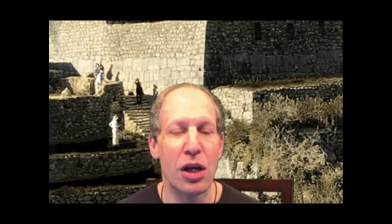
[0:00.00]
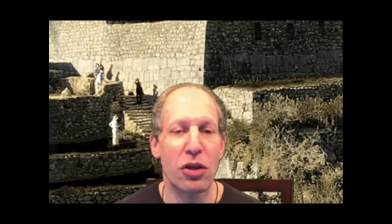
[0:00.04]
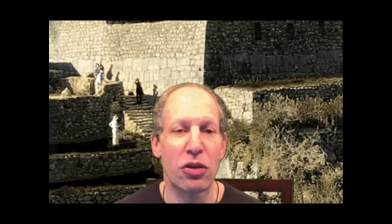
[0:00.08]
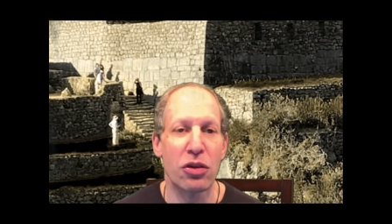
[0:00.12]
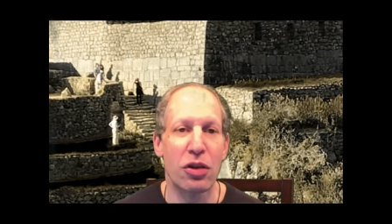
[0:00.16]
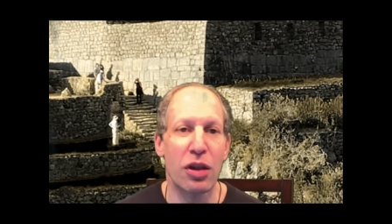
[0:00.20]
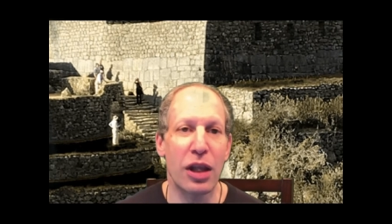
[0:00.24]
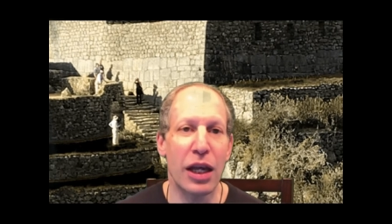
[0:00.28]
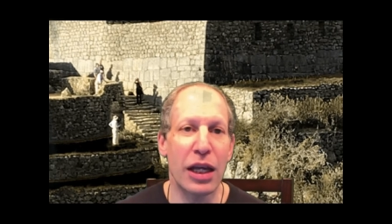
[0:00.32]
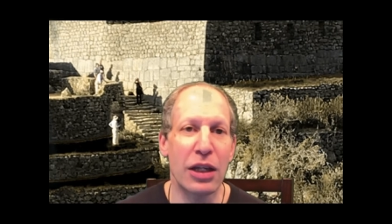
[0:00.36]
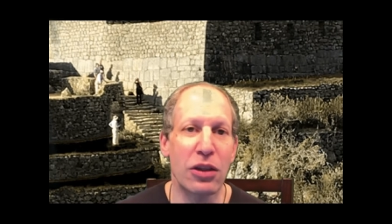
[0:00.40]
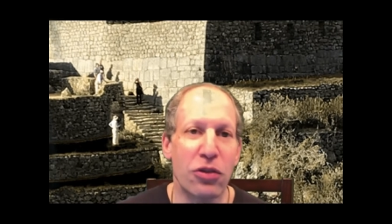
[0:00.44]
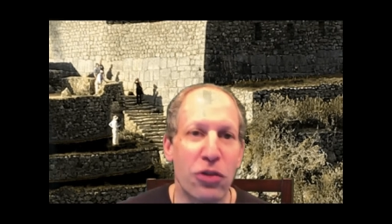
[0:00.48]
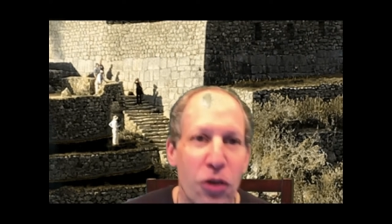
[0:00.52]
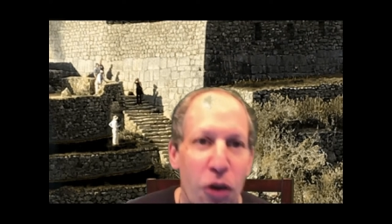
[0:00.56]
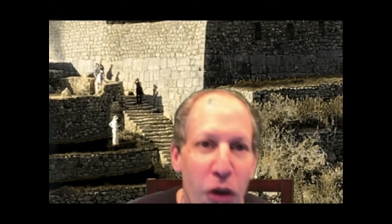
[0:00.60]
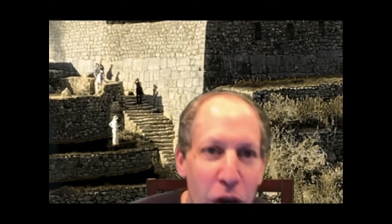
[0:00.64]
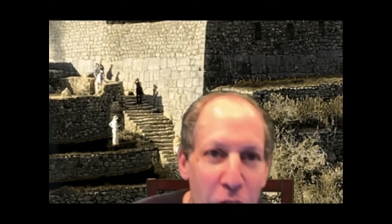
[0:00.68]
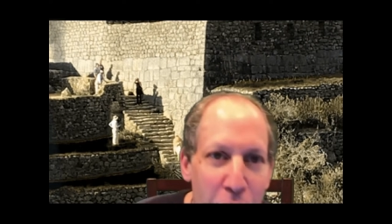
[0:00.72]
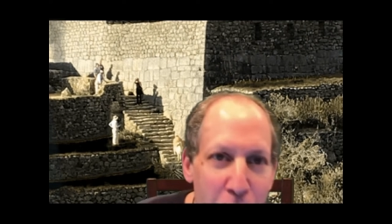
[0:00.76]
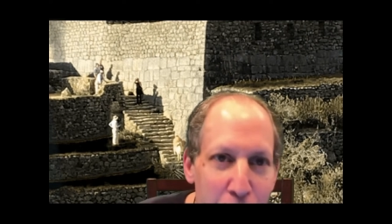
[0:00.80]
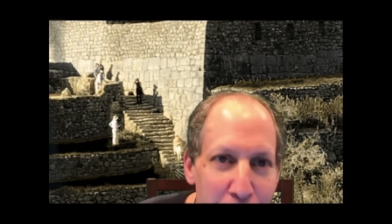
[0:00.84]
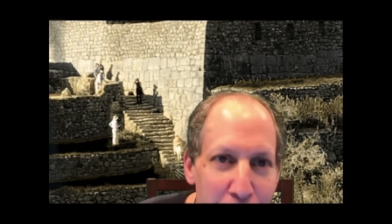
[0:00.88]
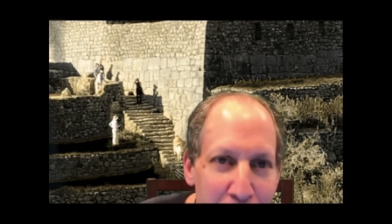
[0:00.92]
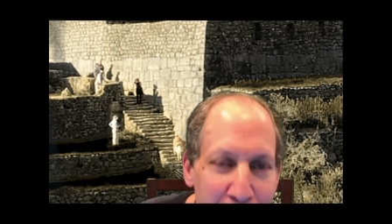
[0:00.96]
So let's
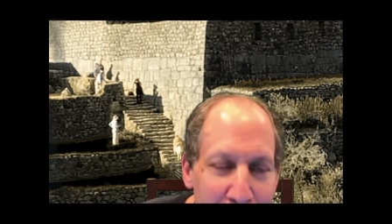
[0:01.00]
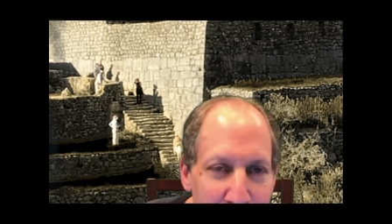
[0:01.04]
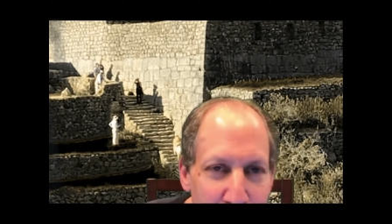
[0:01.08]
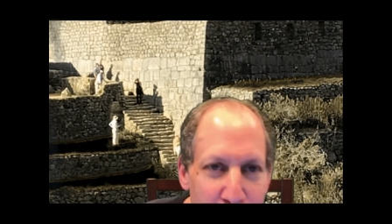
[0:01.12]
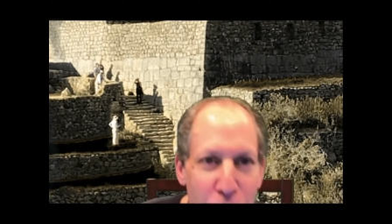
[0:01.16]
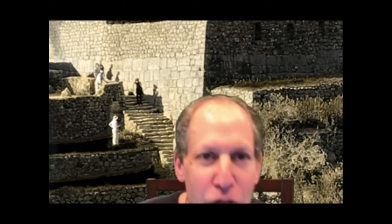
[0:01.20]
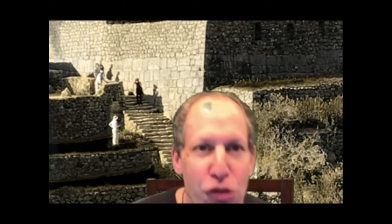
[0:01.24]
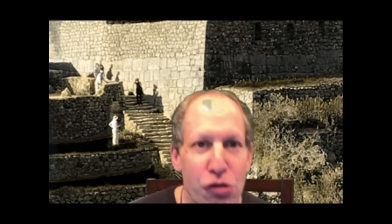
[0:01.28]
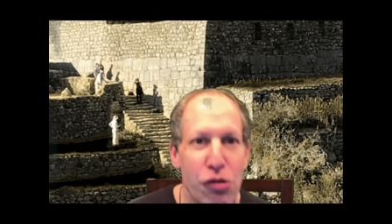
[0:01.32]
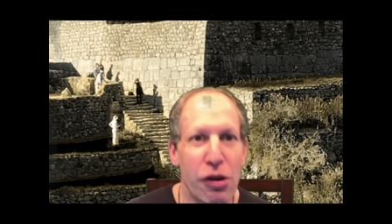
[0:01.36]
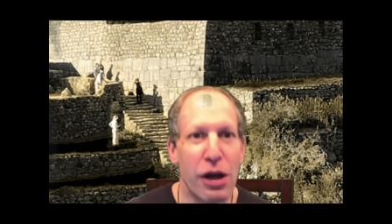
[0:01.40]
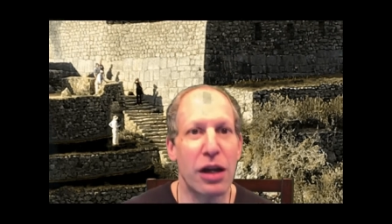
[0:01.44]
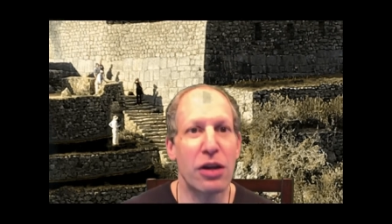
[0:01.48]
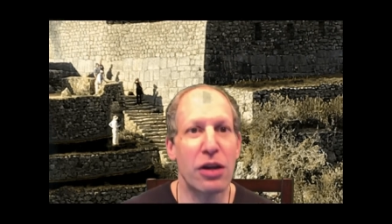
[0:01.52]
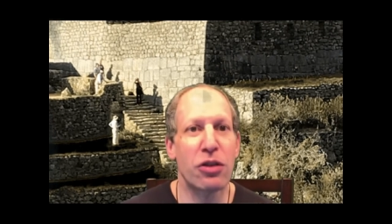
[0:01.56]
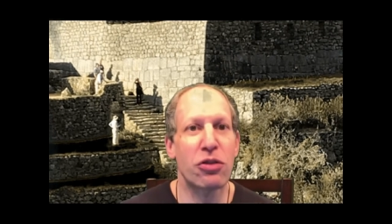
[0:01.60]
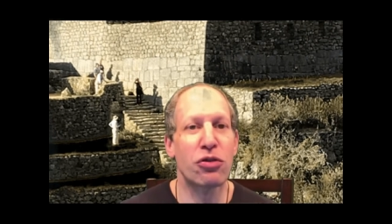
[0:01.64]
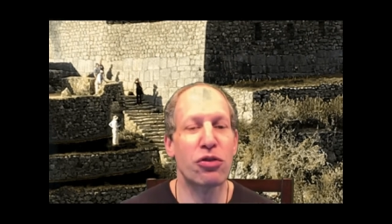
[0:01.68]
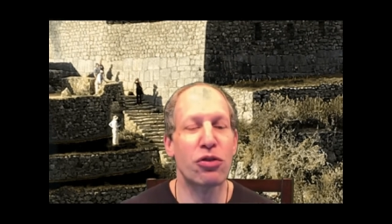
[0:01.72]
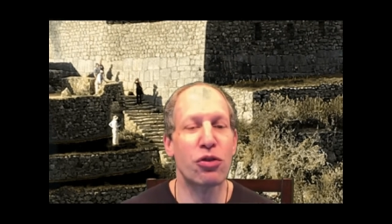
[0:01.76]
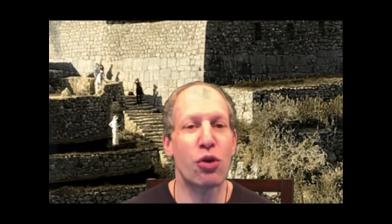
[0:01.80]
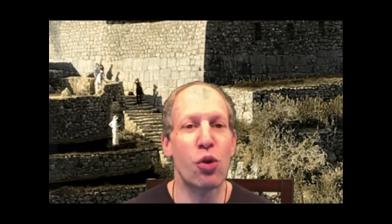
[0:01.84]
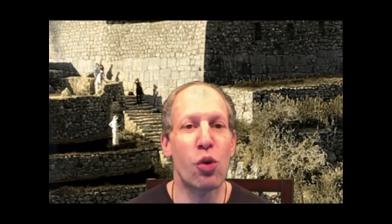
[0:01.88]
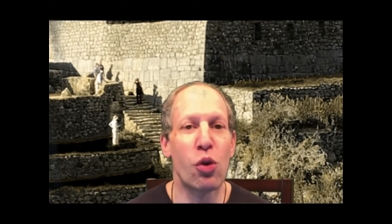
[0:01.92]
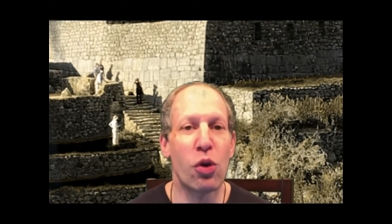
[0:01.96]
talk about your credit
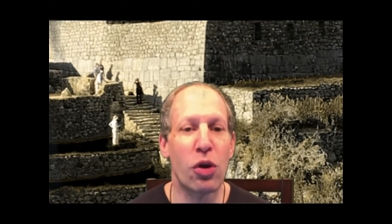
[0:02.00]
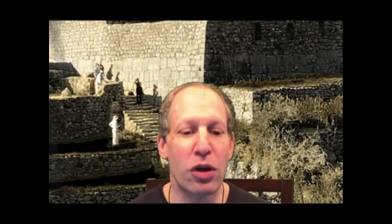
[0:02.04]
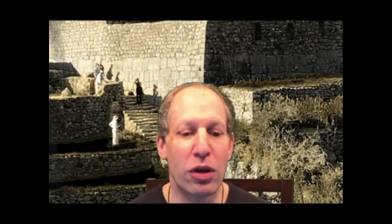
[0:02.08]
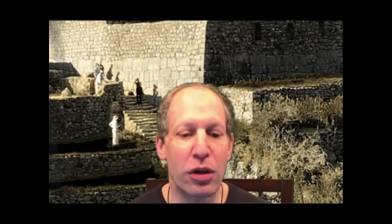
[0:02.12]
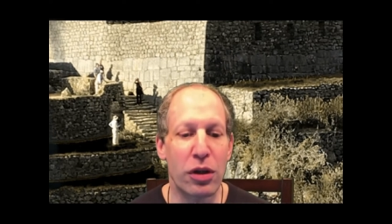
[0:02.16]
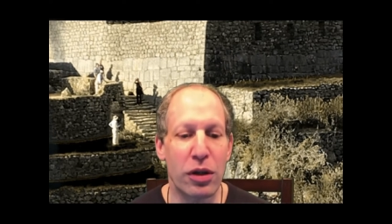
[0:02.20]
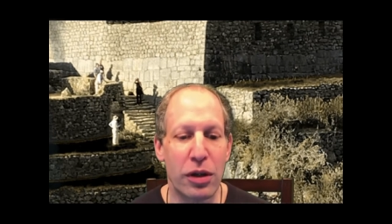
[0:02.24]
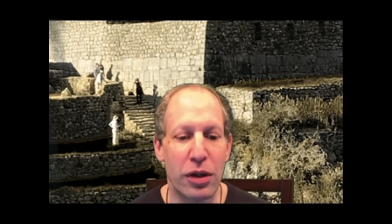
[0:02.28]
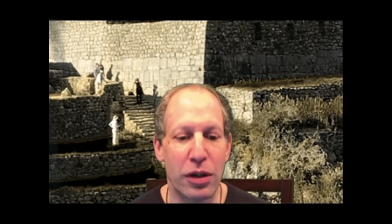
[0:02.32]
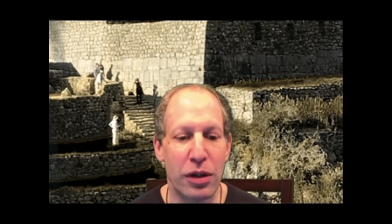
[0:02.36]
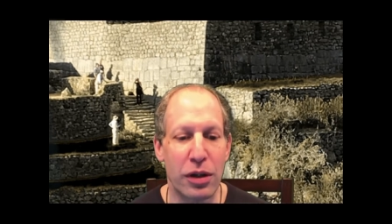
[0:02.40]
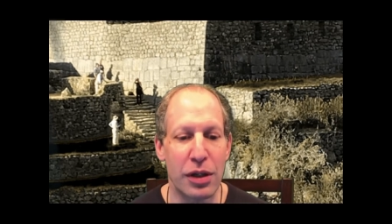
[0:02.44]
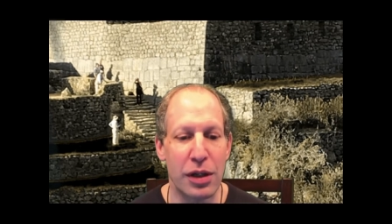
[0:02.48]
score.